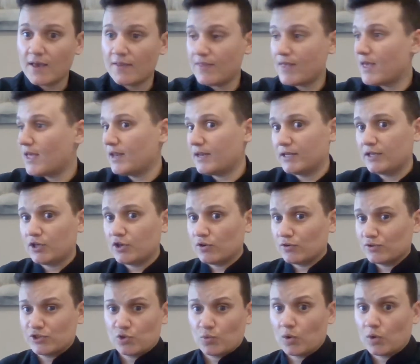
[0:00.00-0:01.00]
and then he
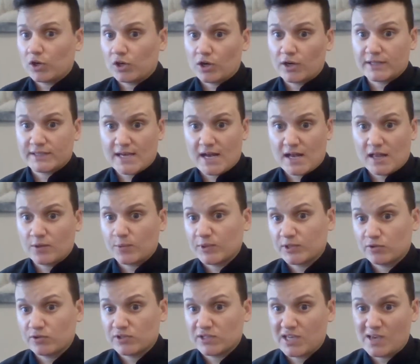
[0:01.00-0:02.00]
goes to work on a salad
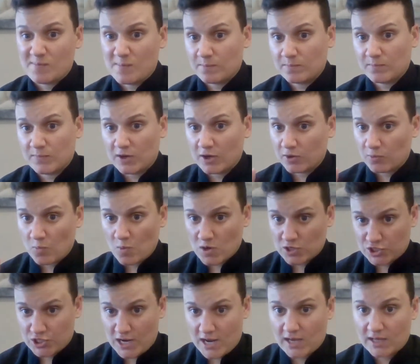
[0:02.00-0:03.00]
with those same
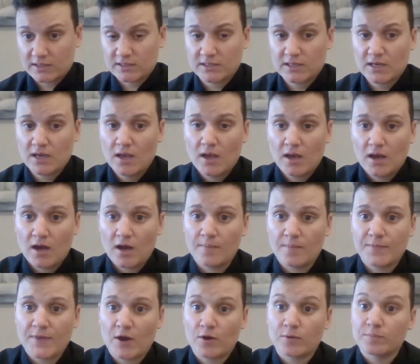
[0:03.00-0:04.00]
unwashed hands.
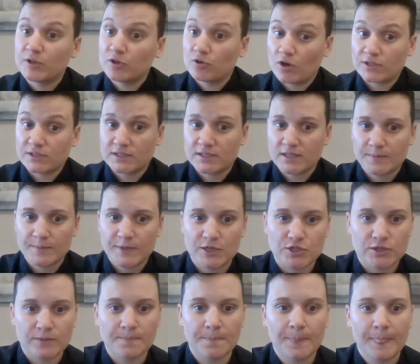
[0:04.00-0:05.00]
That would be
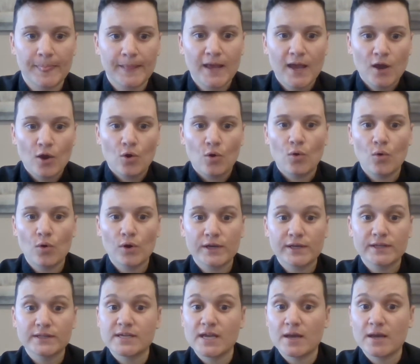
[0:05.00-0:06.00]
cross-contamination. Or
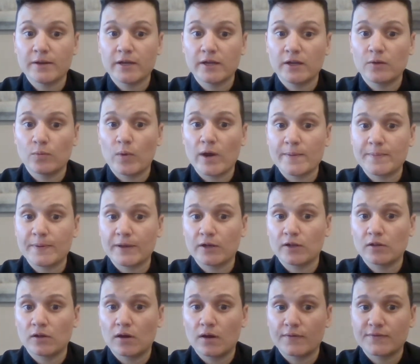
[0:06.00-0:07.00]
contaminated wiping
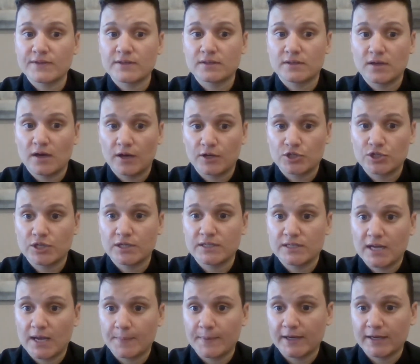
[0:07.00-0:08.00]
cloths touch
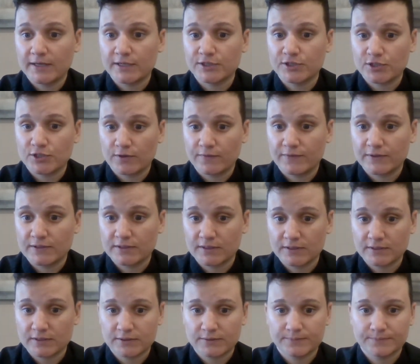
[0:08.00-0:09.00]
contaminated
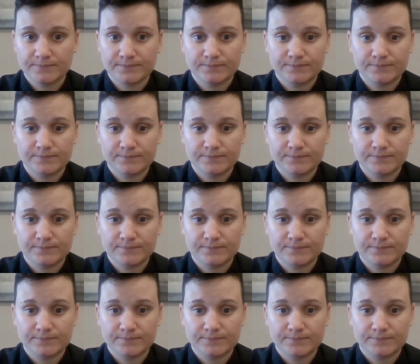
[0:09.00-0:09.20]
surfaces.